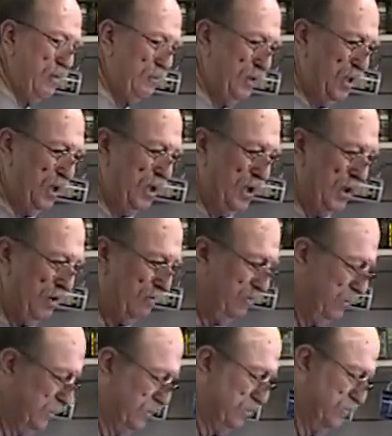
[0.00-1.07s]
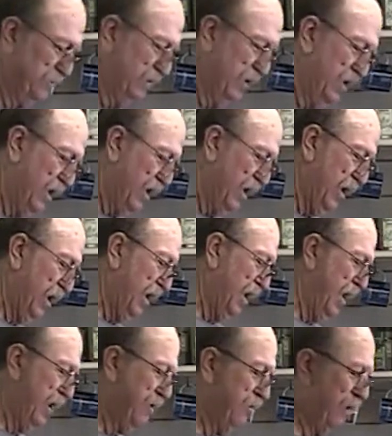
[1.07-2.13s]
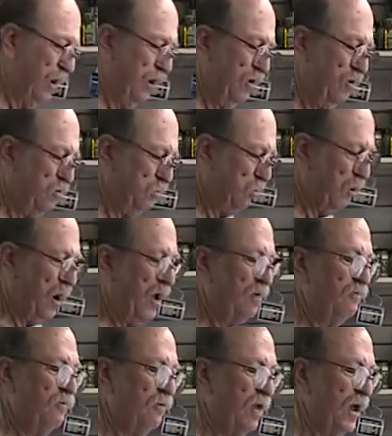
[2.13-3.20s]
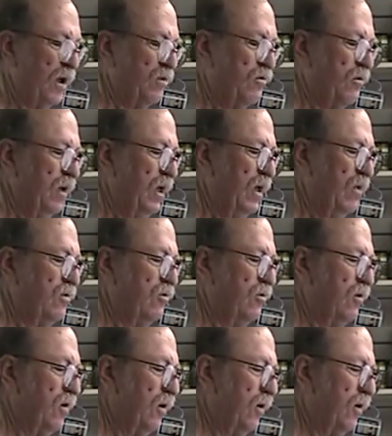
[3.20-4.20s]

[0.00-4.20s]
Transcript: it off, I use brown flax seeds.